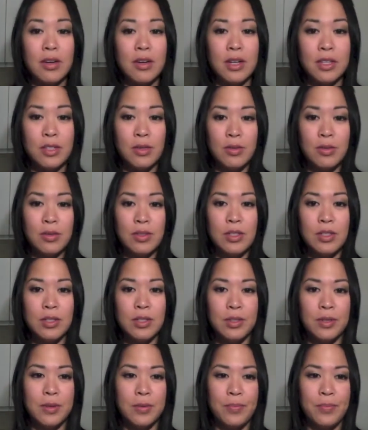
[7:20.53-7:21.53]
you
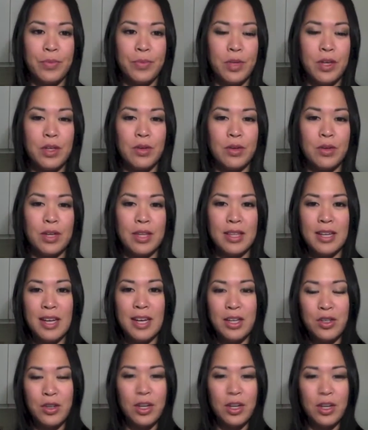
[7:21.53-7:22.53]
don't get that
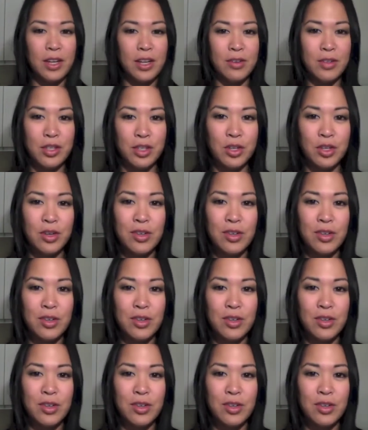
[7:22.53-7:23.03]
extra hit of sugar.